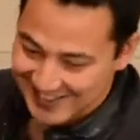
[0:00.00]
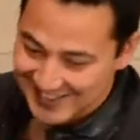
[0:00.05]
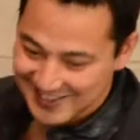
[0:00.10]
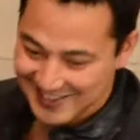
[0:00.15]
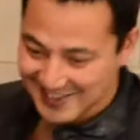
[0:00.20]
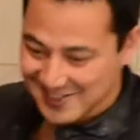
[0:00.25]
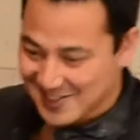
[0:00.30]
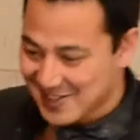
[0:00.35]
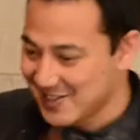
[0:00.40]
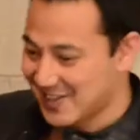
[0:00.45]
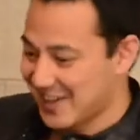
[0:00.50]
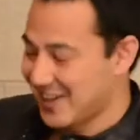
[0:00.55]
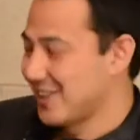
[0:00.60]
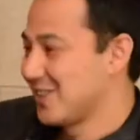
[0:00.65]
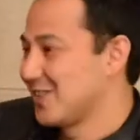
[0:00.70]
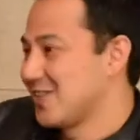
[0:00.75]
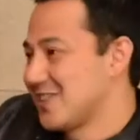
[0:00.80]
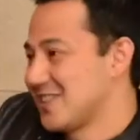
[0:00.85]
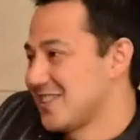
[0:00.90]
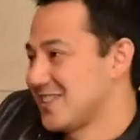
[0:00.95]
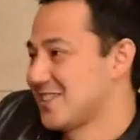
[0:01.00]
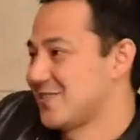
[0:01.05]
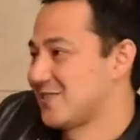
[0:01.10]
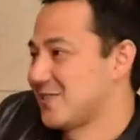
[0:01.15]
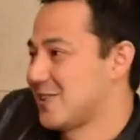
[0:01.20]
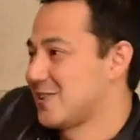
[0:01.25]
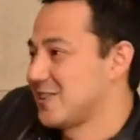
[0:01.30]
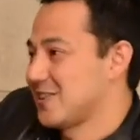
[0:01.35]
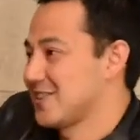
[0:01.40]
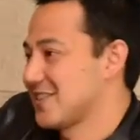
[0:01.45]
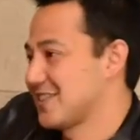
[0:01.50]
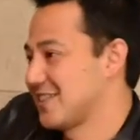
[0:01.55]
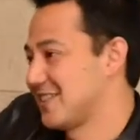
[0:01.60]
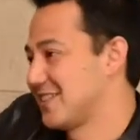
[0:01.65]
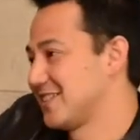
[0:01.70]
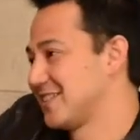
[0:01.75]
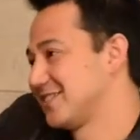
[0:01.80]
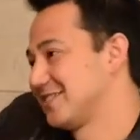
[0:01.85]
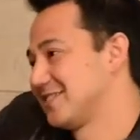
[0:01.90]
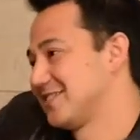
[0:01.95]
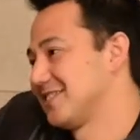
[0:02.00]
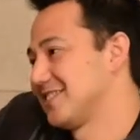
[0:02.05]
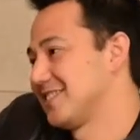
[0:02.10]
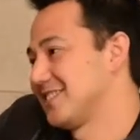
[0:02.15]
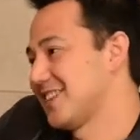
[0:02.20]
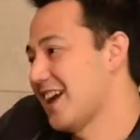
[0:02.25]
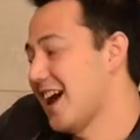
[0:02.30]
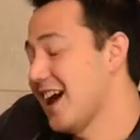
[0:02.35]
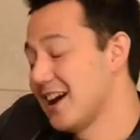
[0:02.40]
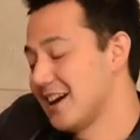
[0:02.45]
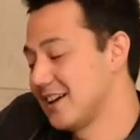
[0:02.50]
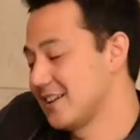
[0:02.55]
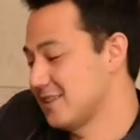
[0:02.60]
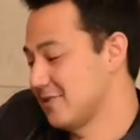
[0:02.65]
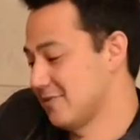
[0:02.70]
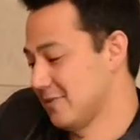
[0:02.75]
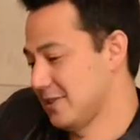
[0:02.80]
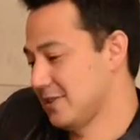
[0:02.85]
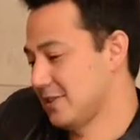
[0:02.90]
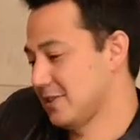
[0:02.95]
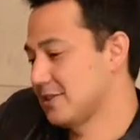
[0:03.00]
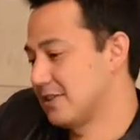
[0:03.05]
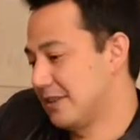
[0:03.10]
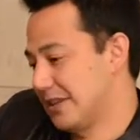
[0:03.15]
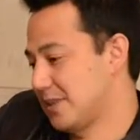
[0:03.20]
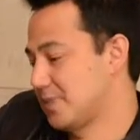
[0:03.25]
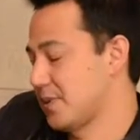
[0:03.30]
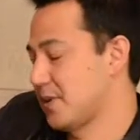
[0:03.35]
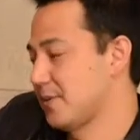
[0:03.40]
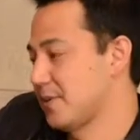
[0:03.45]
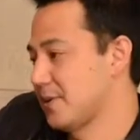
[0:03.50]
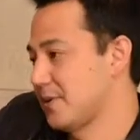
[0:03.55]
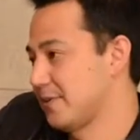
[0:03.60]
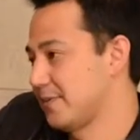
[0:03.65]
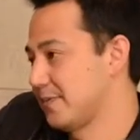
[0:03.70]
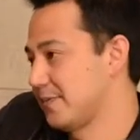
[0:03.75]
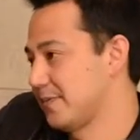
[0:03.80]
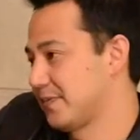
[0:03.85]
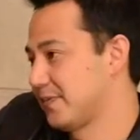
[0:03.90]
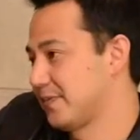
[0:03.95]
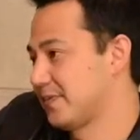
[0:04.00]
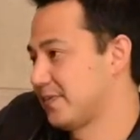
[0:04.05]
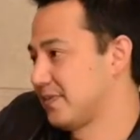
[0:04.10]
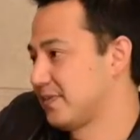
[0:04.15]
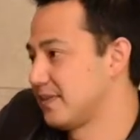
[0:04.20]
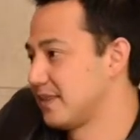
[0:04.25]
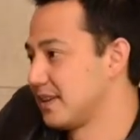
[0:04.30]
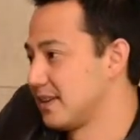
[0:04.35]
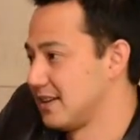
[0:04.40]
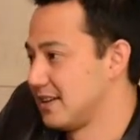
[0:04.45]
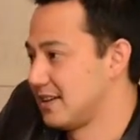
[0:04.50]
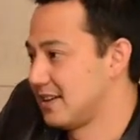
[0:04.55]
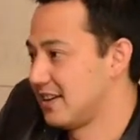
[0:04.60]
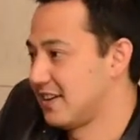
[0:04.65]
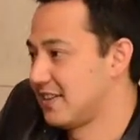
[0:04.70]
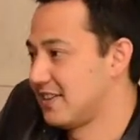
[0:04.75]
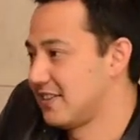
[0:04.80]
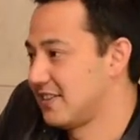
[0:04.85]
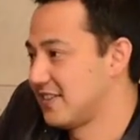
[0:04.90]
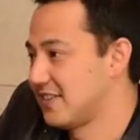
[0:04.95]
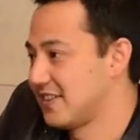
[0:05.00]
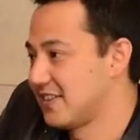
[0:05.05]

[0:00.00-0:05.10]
Those sort of elements in rock. So yeah, it's really good to experiment. Yeah.